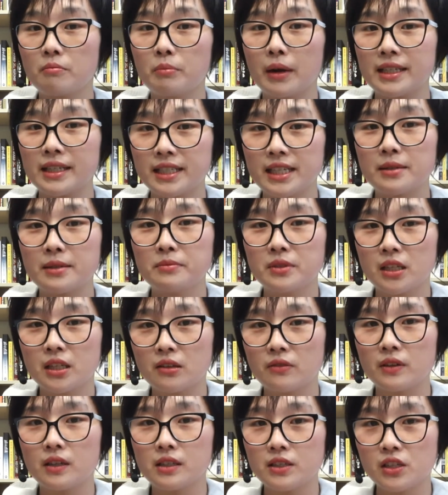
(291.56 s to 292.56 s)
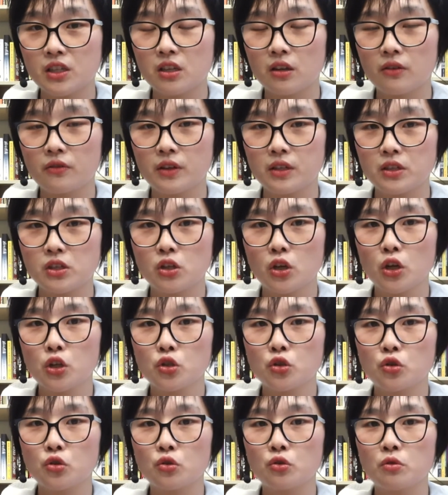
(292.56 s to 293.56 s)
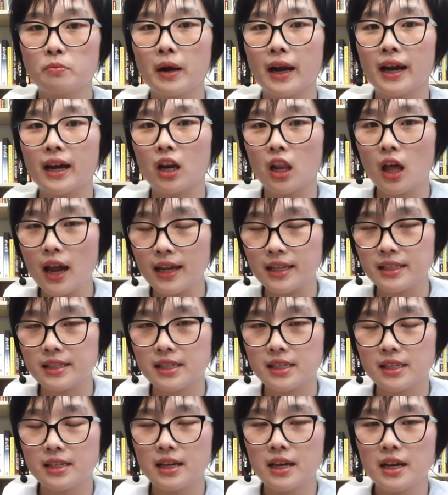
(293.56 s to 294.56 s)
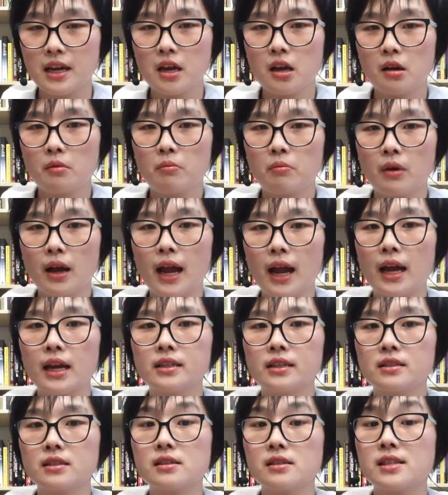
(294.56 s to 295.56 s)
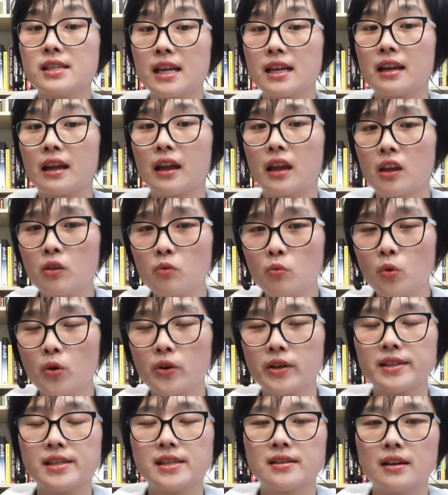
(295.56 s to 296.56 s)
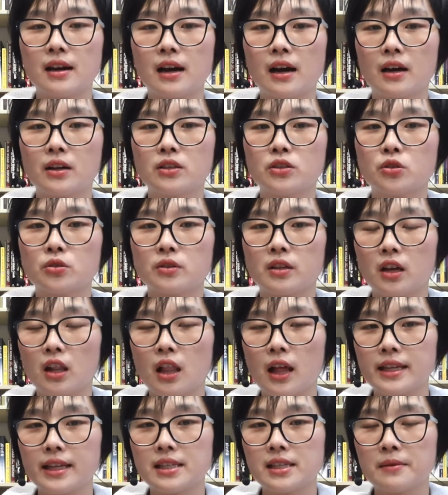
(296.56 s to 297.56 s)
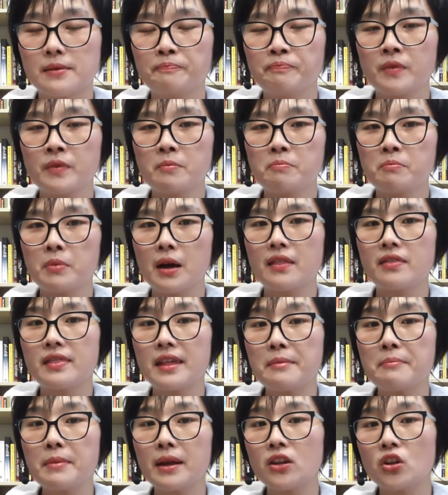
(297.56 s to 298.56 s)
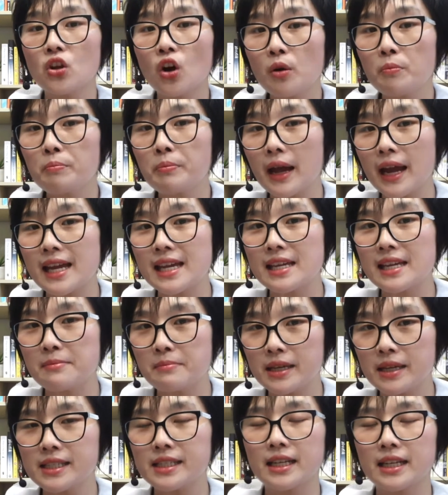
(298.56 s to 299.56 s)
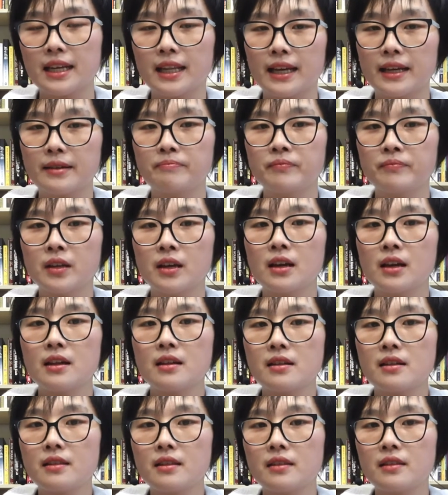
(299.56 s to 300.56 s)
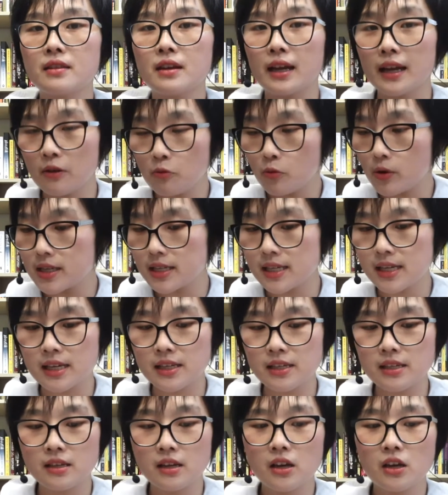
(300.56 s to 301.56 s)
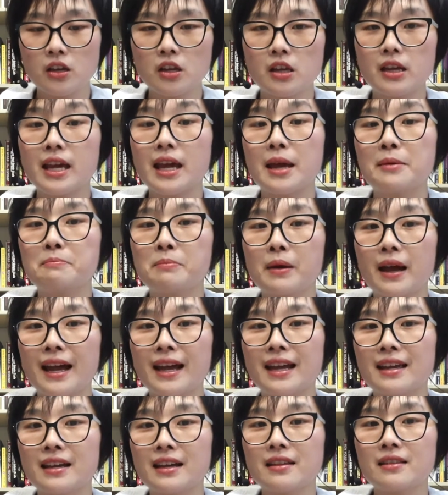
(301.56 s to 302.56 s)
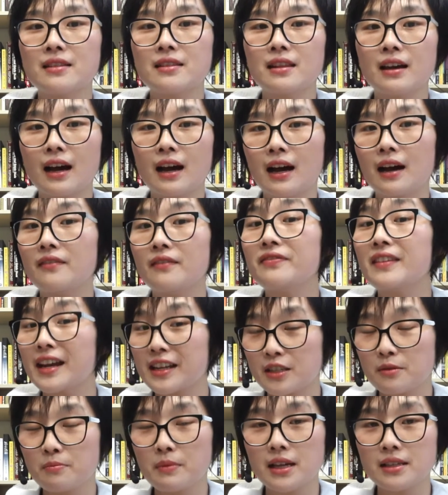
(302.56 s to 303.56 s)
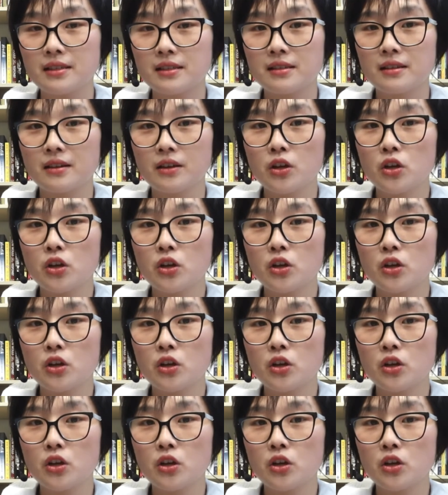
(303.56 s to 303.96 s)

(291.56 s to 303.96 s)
my team deliver a service to my clients and send an invoice to the clients, but they may not pay immediately. The invoice says you can pay next month.